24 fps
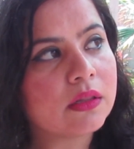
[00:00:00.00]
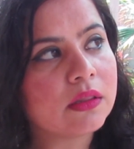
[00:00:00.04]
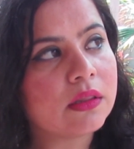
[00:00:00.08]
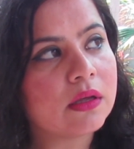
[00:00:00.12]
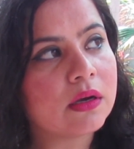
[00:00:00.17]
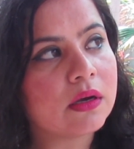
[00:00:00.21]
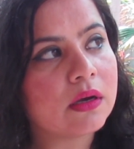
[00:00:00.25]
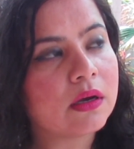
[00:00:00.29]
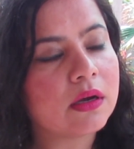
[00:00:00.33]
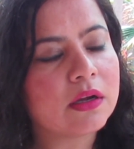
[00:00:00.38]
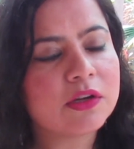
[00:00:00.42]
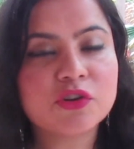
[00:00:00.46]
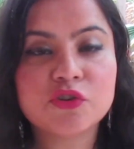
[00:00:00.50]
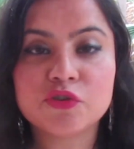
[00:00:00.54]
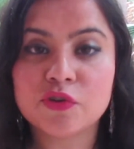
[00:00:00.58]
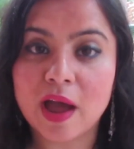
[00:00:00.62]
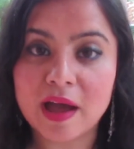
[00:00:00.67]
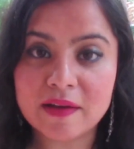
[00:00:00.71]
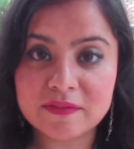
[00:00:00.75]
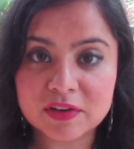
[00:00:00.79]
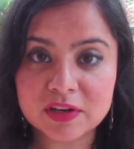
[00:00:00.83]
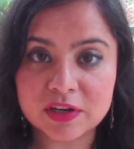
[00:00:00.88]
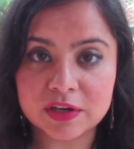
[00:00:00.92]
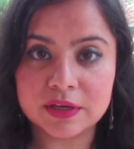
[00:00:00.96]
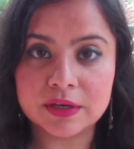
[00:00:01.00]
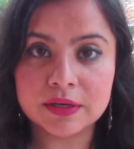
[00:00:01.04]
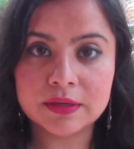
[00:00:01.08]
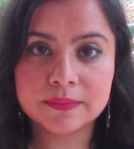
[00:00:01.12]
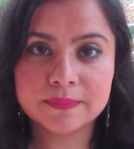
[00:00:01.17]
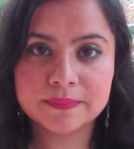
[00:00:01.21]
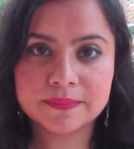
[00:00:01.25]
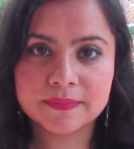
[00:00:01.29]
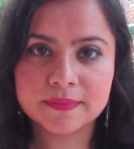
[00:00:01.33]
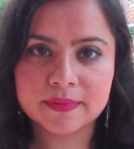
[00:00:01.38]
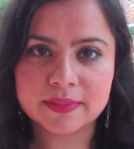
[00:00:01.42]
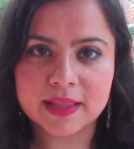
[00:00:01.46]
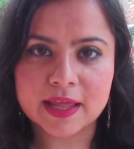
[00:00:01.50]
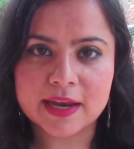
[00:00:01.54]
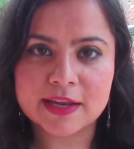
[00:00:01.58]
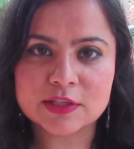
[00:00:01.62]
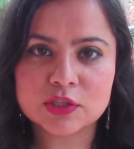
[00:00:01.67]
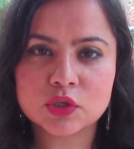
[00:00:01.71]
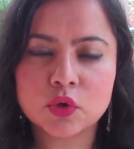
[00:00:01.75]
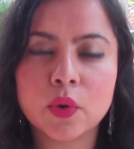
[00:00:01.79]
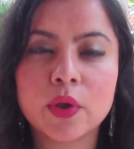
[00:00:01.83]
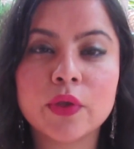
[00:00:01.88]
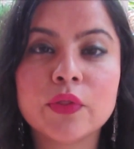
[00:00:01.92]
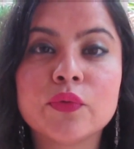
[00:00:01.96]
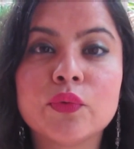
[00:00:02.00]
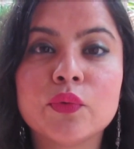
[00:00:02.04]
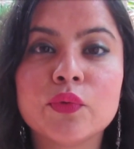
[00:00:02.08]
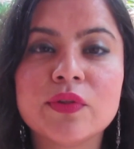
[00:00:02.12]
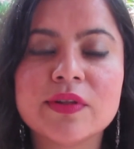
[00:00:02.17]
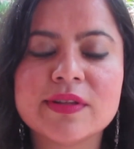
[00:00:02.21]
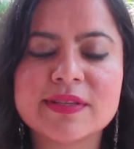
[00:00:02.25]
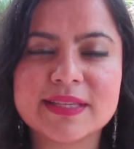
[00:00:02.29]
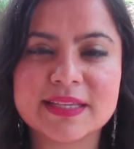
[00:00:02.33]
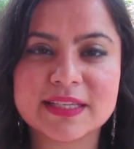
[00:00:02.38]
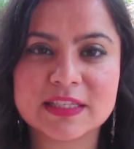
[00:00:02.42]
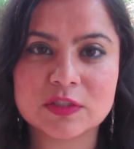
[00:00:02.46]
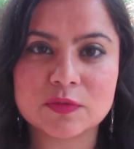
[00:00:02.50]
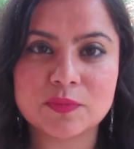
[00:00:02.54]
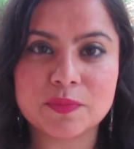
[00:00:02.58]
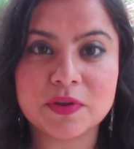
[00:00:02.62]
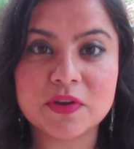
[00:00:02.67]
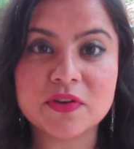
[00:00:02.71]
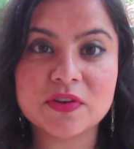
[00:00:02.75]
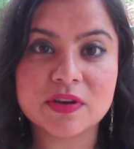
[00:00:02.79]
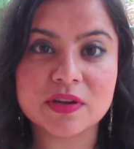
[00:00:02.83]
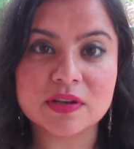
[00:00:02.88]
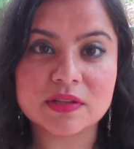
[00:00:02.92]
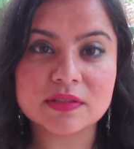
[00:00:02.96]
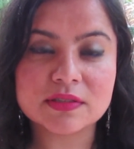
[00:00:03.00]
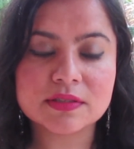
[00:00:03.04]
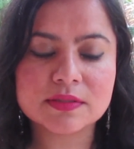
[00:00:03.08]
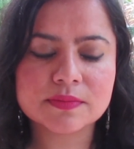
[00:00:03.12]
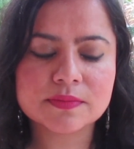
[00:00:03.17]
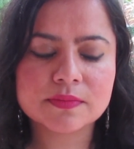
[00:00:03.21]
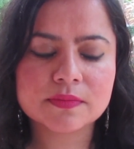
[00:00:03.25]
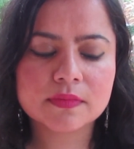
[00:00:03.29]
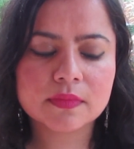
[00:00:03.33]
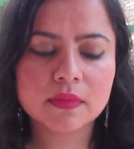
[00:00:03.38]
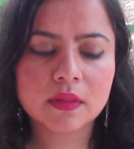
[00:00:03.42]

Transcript: the traveler that is going through this experience,